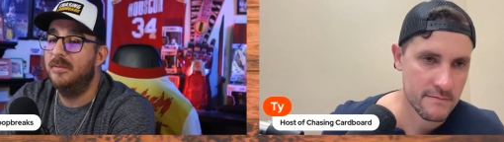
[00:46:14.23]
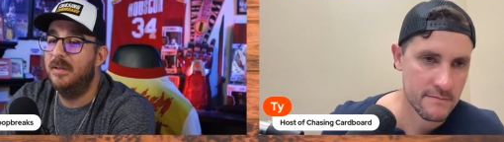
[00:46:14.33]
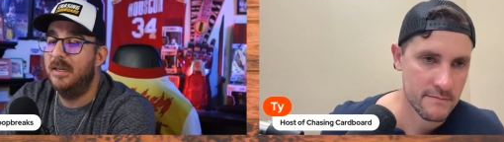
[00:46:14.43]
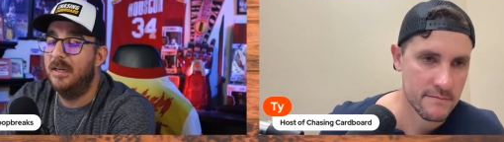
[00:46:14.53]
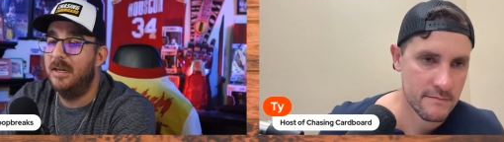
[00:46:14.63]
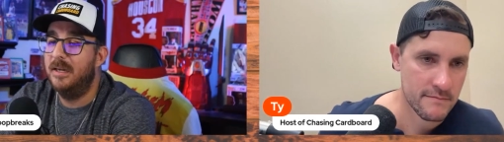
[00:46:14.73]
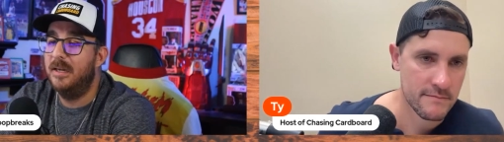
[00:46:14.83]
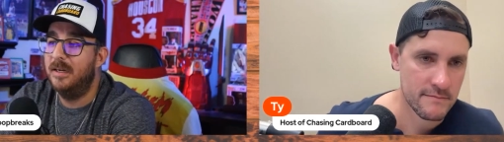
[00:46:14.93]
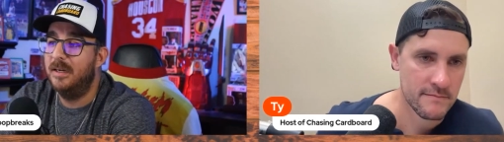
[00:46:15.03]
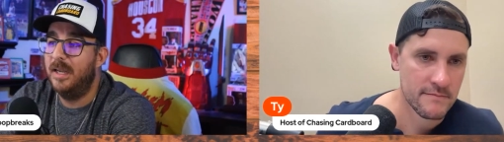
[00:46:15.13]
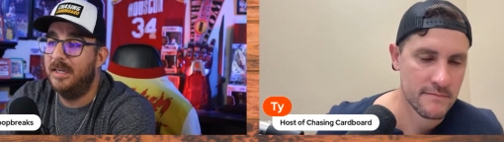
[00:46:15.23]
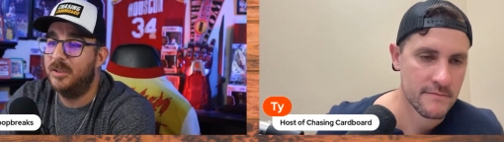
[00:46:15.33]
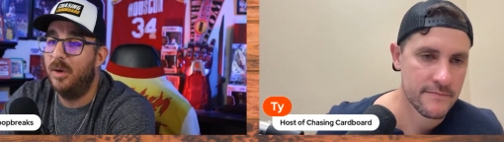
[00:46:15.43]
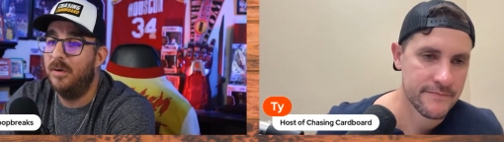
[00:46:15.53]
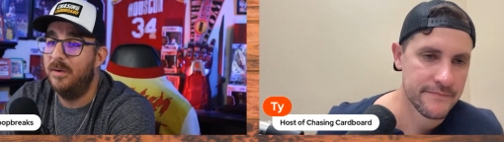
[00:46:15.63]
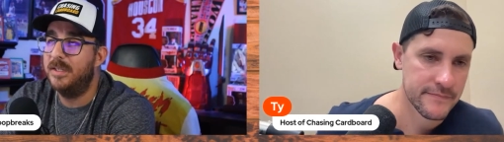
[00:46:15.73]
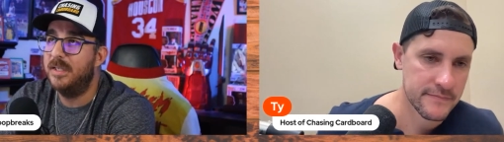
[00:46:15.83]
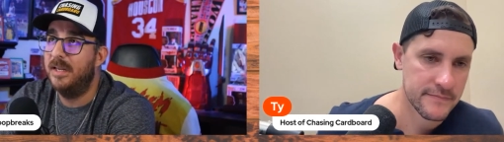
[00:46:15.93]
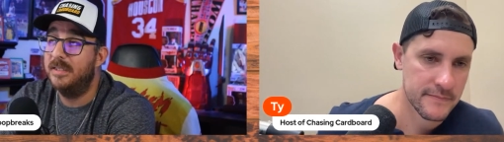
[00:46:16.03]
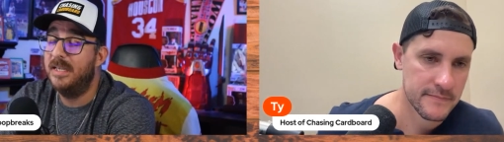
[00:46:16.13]
Speaker 1: uh, in a twelve in a
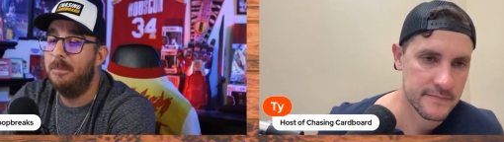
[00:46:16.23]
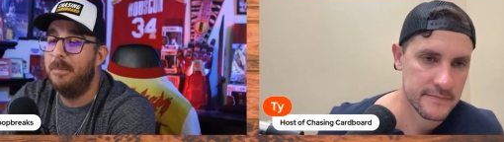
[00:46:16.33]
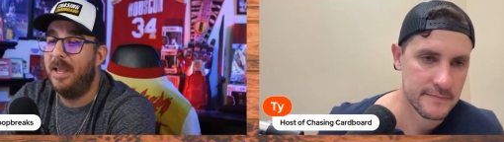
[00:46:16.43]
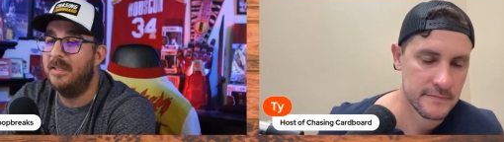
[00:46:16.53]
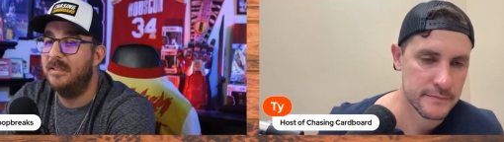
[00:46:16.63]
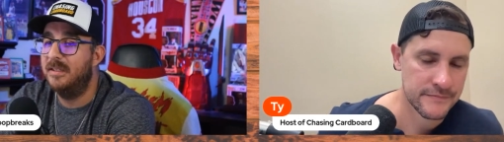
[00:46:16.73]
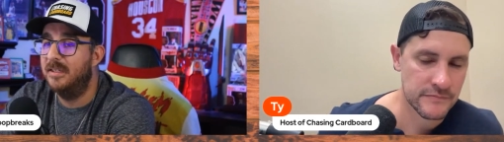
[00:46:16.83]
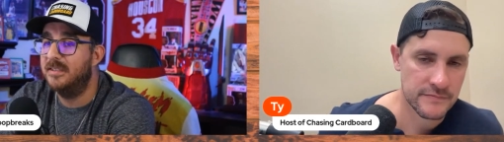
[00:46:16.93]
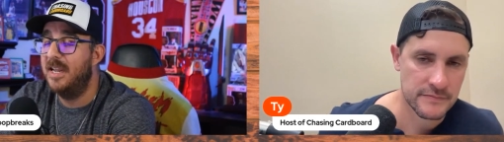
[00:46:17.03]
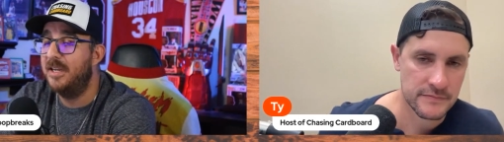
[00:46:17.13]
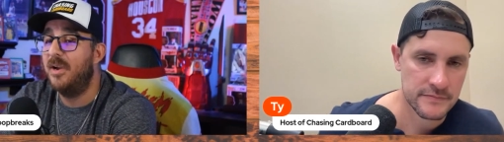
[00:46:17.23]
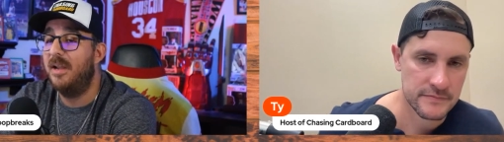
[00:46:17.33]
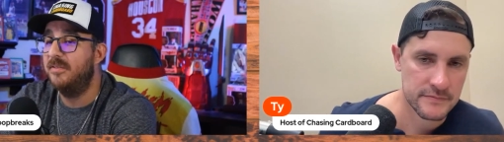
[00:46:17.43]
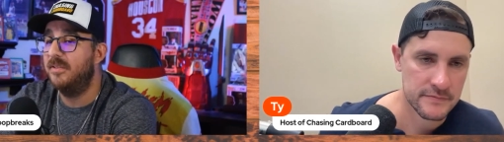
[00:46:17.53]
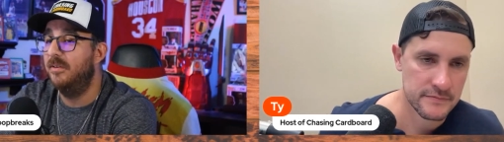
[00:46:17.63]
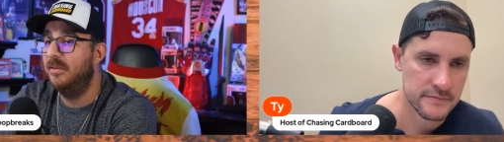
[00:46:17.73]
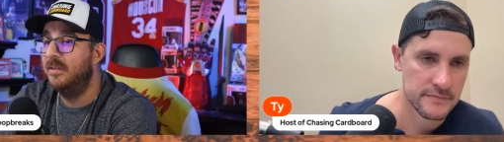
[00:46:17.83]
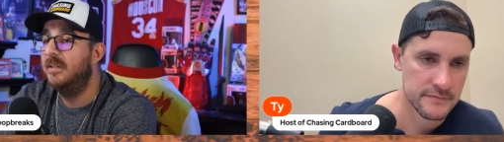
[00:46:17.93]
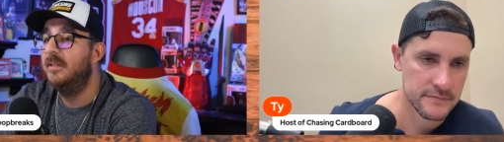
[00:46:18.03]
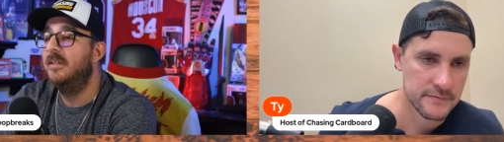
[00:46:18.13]
in a ten man uh, snake draft. So
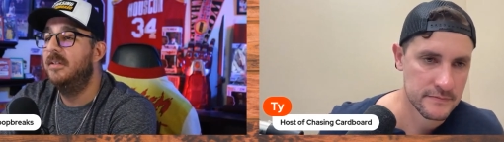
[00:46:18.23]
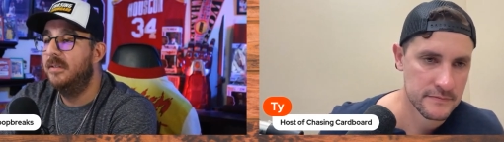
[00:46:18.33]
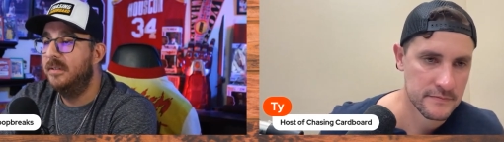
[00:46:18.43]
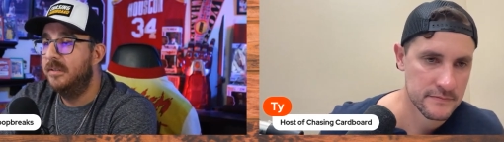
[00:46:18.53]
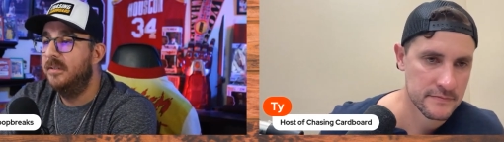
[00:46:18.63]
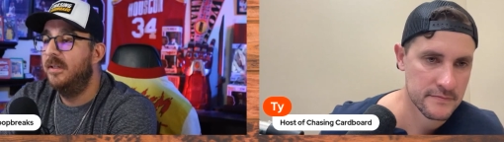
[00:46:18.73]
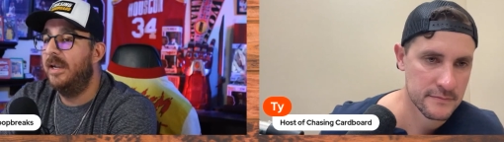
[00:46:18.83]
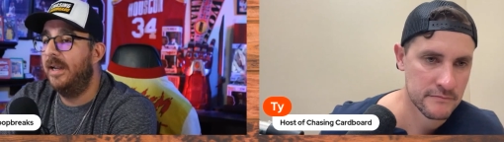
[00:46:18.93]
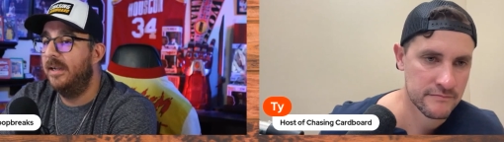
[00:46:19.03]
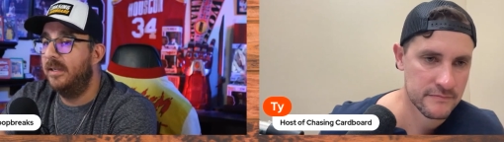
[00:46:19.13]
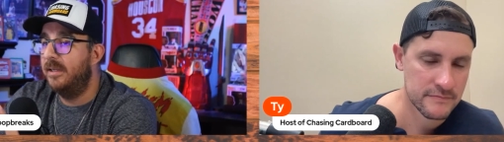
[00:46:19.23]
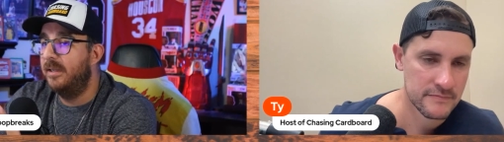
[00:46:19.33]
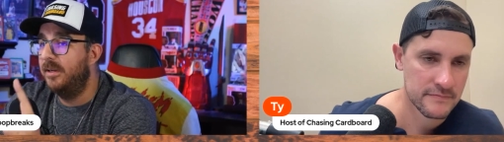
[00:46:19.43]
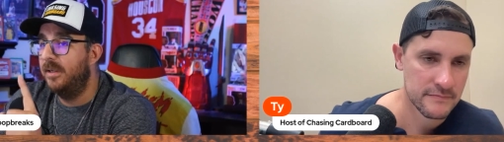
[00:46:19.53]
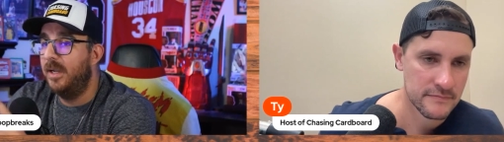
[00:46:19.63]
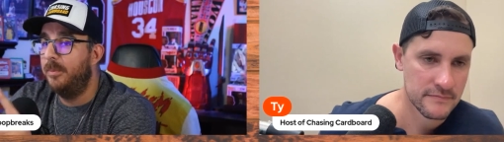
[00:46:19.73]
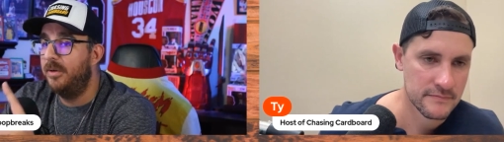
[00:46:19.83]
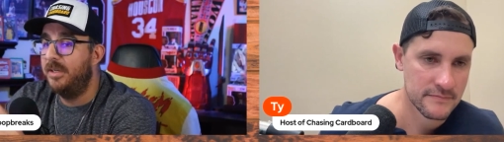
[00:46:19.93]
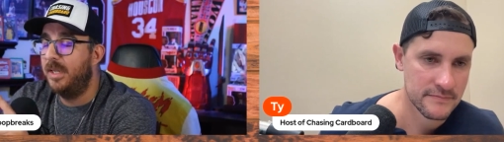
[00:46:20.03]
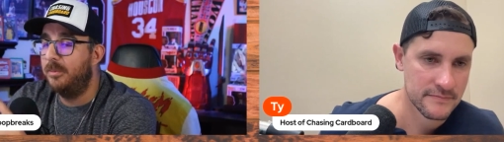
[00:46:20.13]
I got a good couple
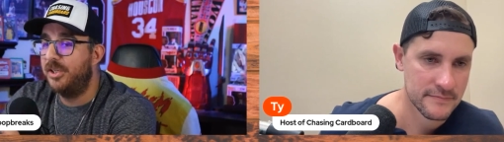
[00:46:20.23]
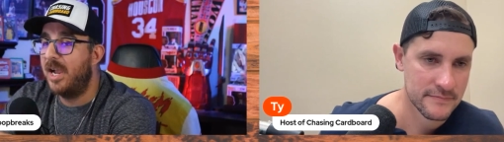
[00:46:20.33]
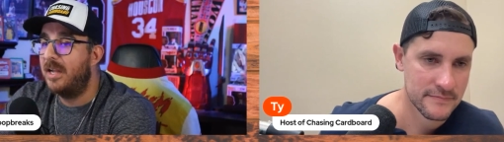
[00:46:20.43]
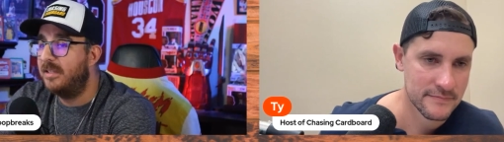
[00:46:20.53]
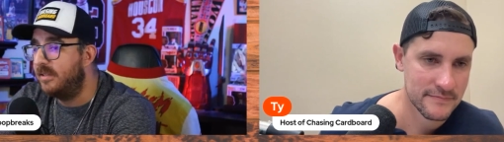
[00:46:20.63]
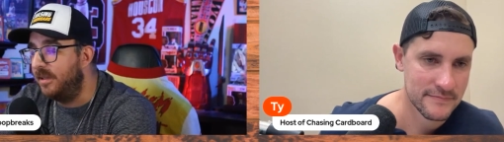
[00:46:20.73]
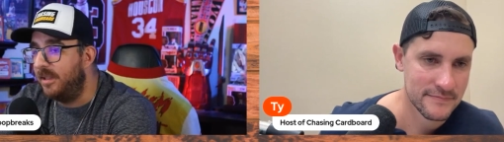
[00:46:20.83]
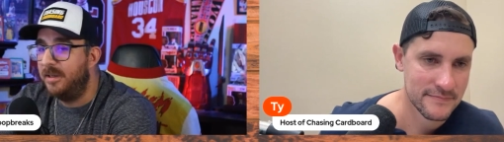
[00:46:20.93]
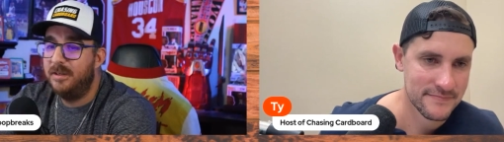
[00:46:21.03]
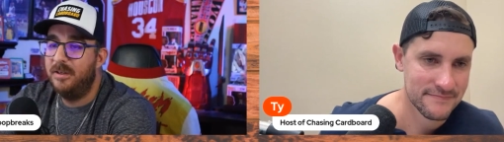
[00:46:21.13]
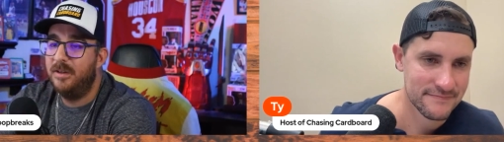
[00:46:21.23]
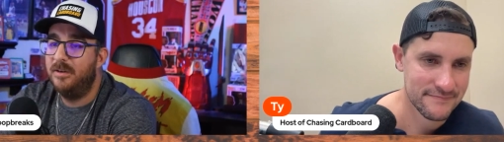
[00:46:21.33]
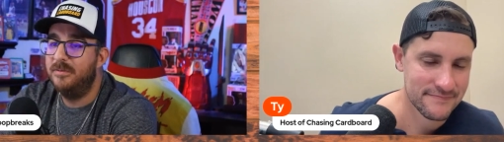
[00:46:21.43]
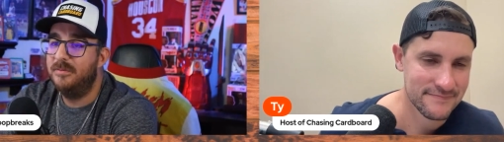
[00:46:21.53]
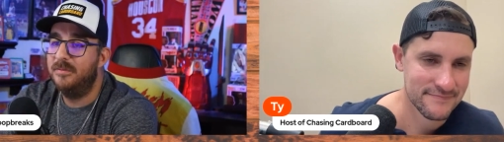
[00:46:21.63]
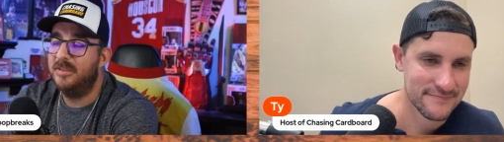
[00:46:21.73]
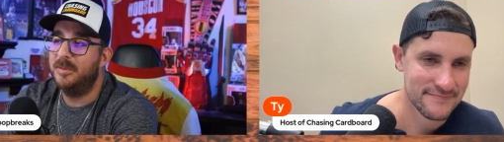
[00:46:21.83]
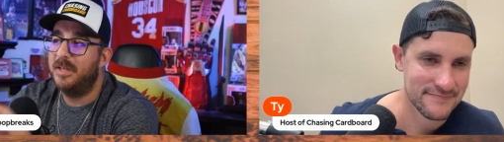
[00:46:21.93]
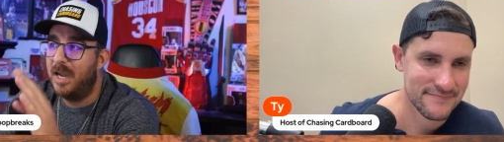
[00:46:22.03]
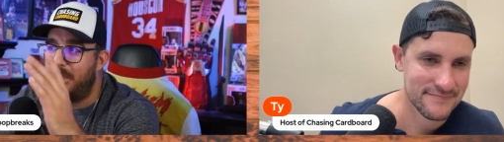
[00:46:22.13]
good double shots, and then you know some time to